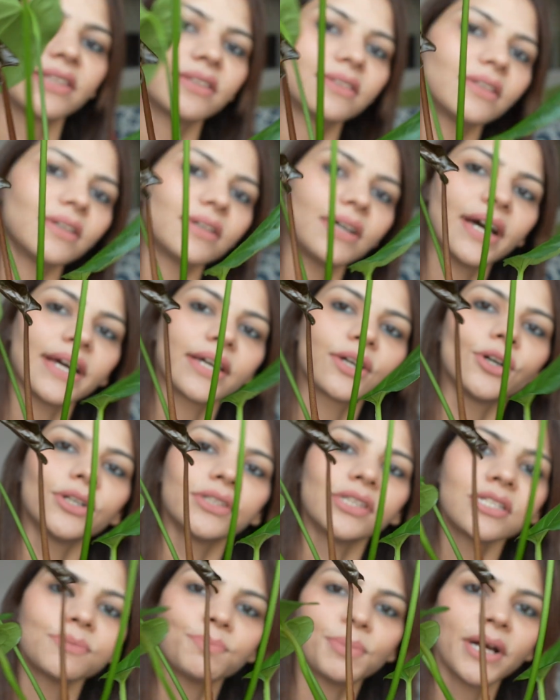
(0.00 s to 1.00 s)
when I
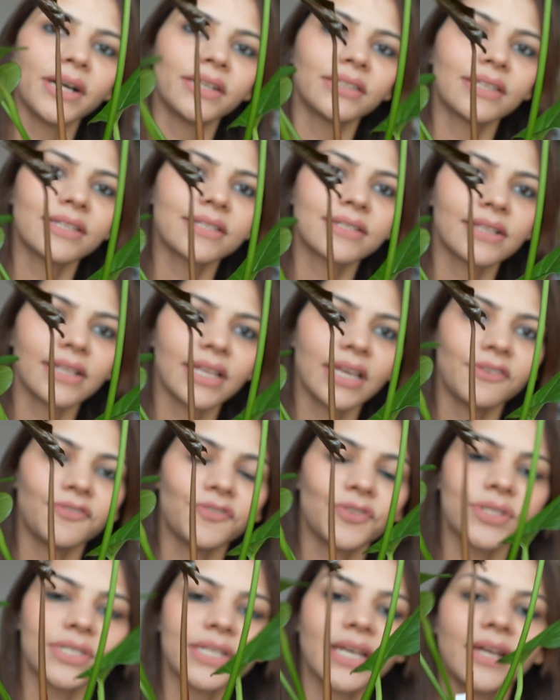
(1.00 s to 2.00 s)
got this plant, this
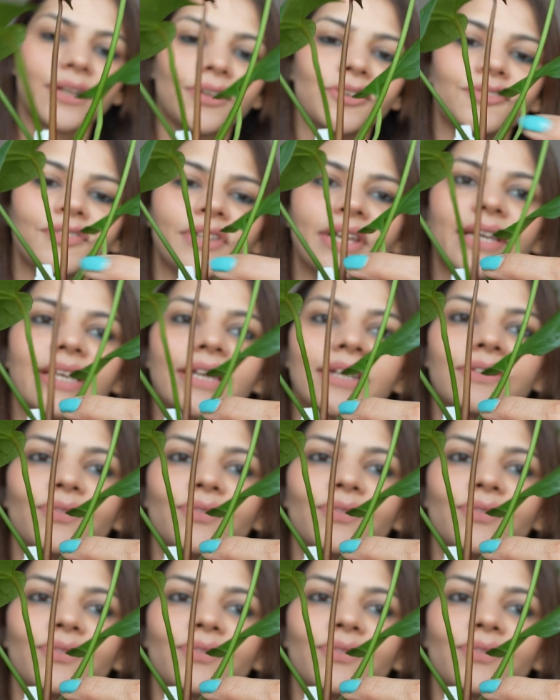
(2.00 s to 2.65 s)
leaf was kind of like,